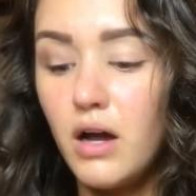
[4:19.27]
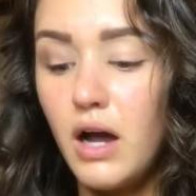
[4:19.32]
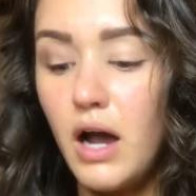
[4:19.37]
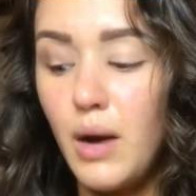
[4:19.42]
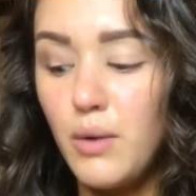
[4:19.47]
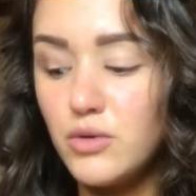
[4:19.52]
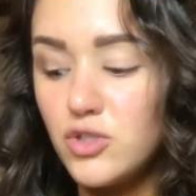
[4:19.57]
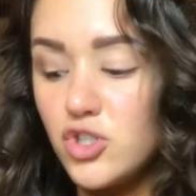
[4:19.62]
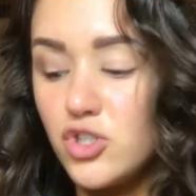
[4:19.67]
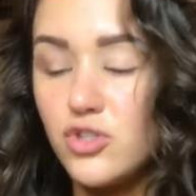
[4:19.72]

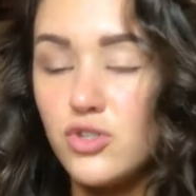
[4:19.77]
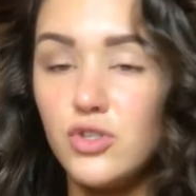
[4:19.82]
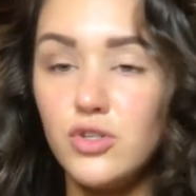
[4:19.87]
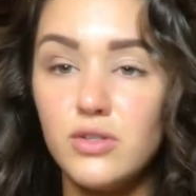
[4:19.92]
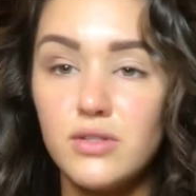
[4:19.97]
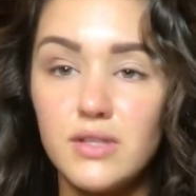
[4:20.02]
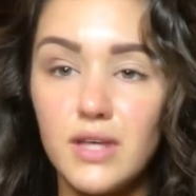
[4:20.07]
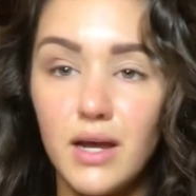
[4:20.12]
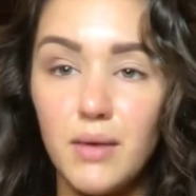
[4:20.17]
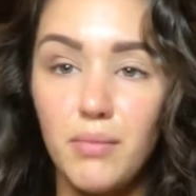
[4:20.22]
I would just
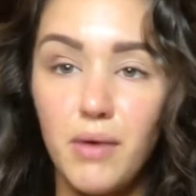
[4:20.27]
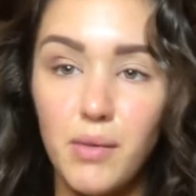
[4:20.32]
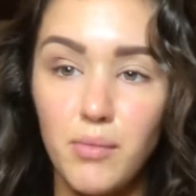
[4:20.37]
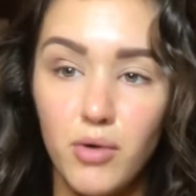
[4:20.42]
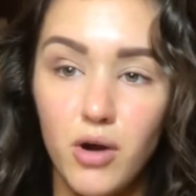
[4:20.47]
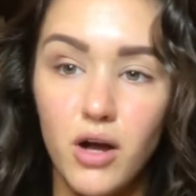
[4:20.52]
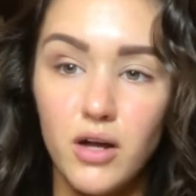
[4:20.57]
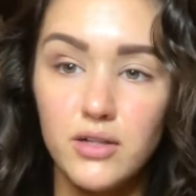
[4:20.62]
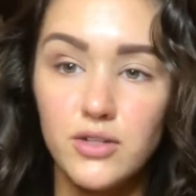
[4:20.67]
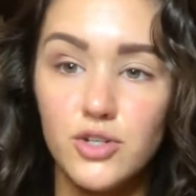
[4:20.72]
use like my
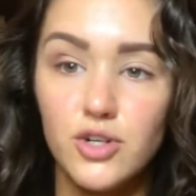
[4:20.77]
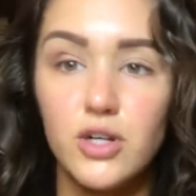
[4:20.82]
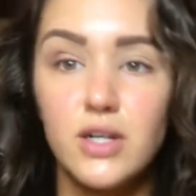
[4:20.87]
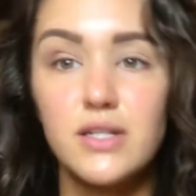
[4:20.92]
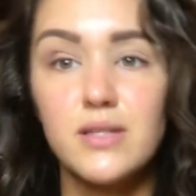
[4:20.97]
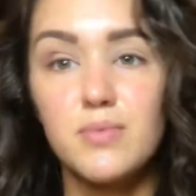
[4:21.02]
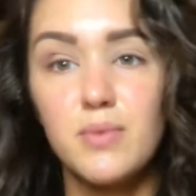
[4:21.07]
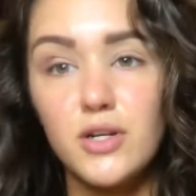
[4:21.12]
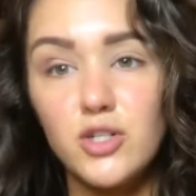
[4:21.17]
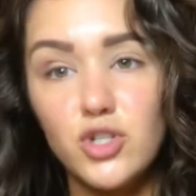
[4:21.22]
bronzer
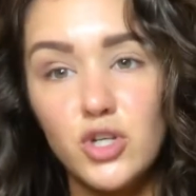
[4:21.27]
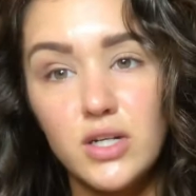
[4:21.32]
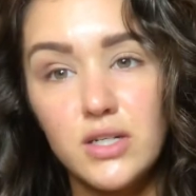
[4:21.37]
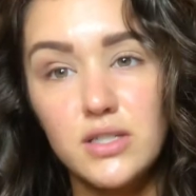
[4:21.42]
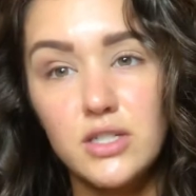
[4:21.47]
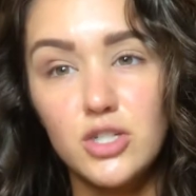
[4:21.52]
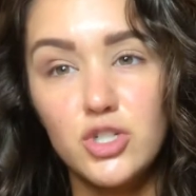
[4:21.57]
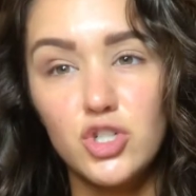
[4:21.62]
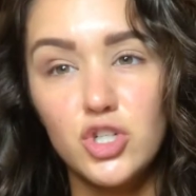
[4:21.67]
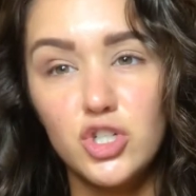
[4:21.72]
as my
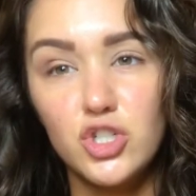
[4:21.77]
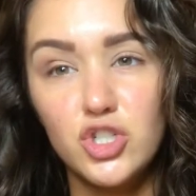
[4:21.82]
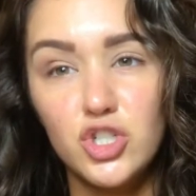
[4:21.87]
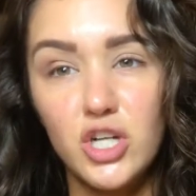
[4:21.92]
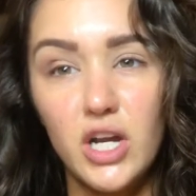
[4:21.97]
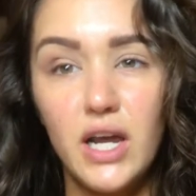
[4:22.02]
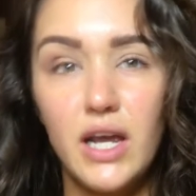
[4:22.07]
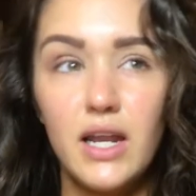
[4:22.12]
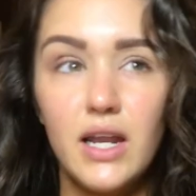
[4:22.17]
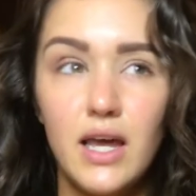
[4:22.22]
transition
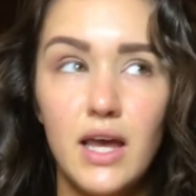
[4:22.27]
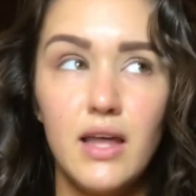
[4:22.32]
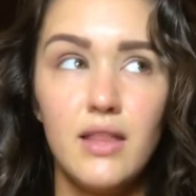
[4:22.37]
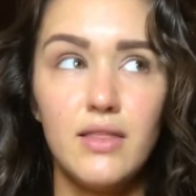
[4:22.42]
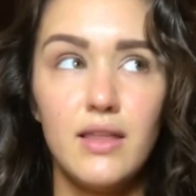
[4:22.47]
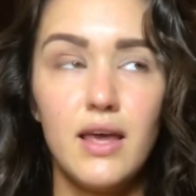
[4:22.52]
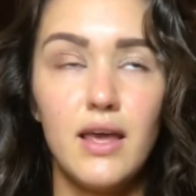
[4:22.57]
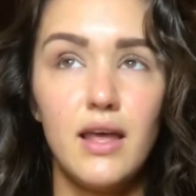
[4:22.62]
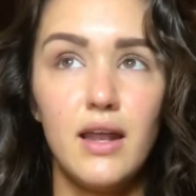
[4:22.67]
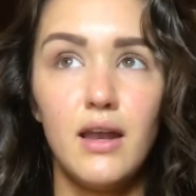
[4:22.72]
shade,
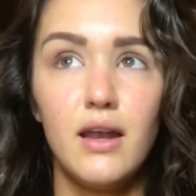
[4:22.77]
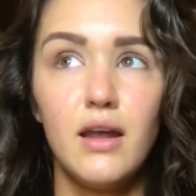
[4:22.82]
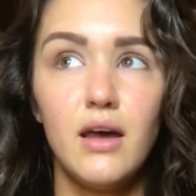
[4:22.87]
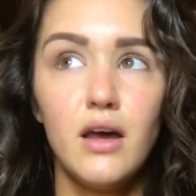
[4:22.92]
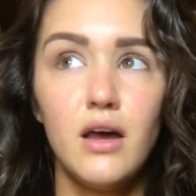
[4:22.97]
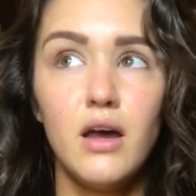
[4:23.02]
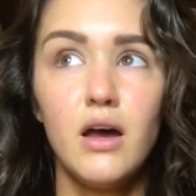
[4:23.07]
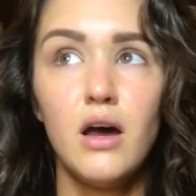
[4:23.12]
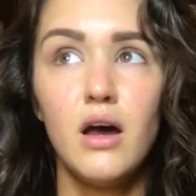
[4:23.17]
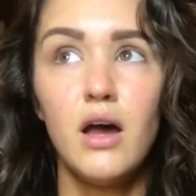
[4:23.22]
and then
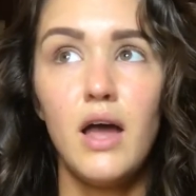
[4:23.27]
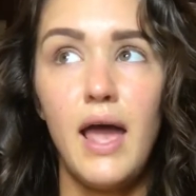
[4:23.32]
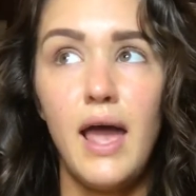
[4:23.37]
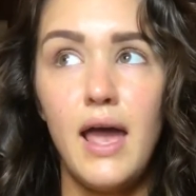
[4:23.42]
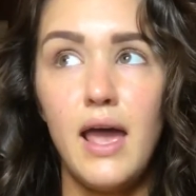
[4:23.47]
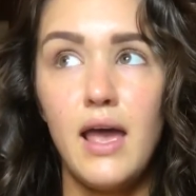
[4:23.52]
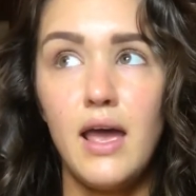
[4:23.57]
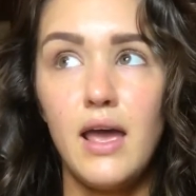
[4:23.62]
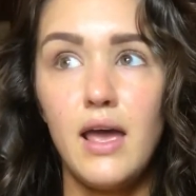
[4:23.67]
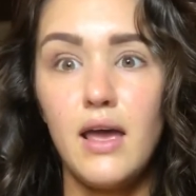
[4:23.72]

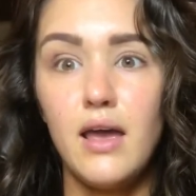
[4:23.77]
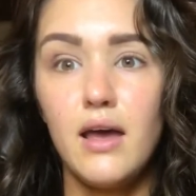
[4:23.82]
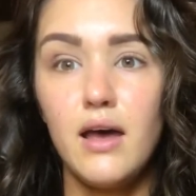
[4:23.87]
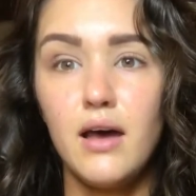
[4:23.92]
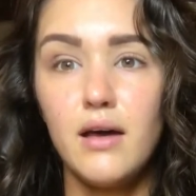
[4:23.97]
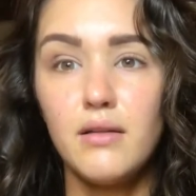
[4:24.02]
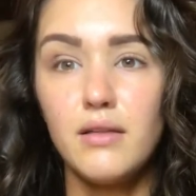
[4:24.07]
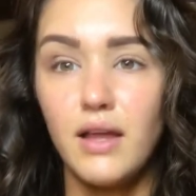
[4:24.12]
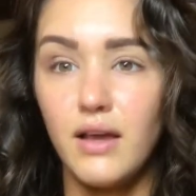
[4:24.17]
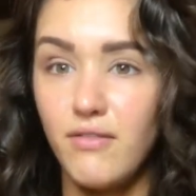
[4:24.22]
a
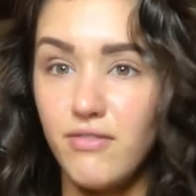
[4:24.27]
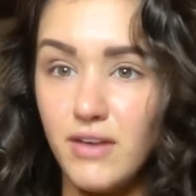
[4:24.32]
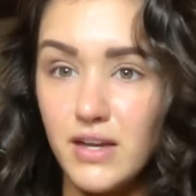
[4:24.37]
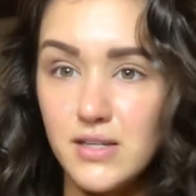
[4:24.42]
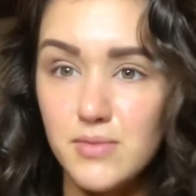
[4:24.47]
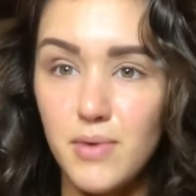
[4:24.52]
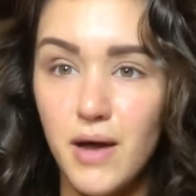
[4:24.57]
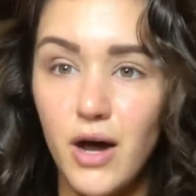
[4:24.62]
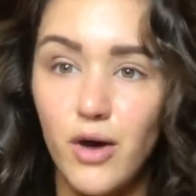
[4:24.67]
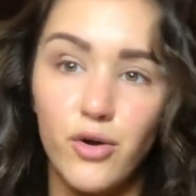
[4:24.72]
like
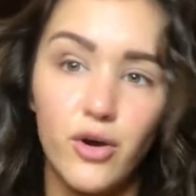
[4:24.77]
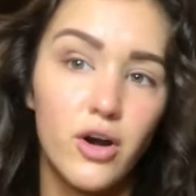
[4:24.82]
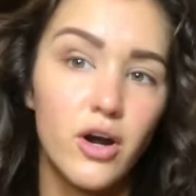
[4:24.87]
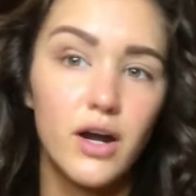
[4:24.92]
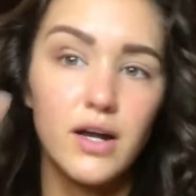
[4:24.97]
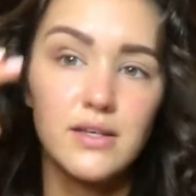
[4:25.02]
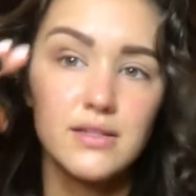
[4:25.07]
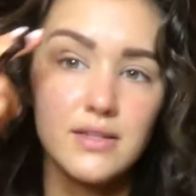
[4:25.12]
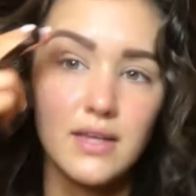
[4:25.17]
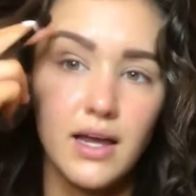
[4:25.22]
face powder
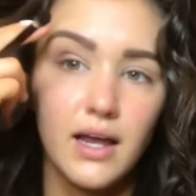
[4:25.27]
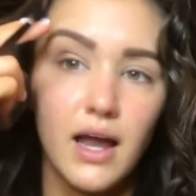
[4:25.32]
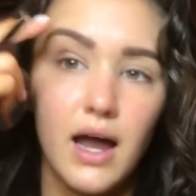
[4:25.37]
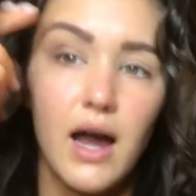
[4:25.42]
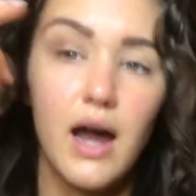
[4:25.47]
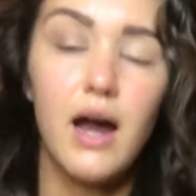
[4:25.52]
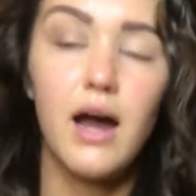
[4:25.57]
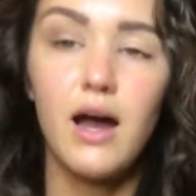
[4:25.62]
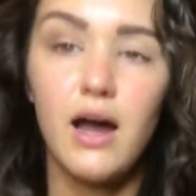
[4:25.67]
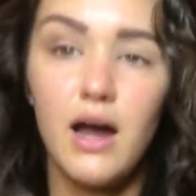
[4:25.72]
as like
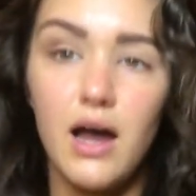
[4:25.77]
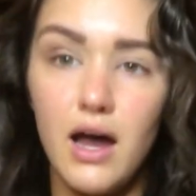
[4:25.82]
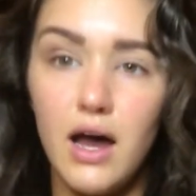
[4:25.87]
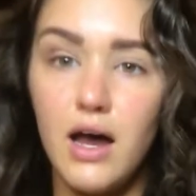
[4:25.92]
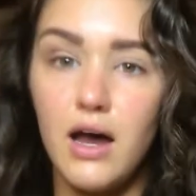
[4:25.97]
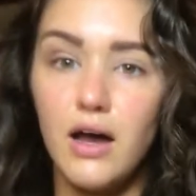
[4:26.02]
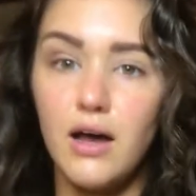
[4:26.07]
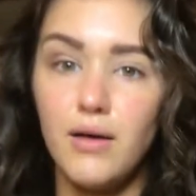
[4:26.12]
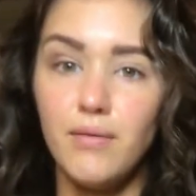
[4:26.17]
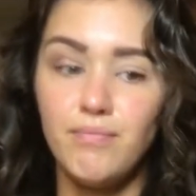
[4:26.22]

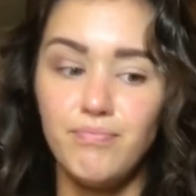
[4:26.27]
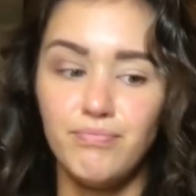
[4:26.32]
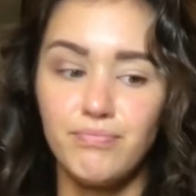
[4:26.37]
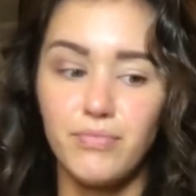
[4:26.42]
a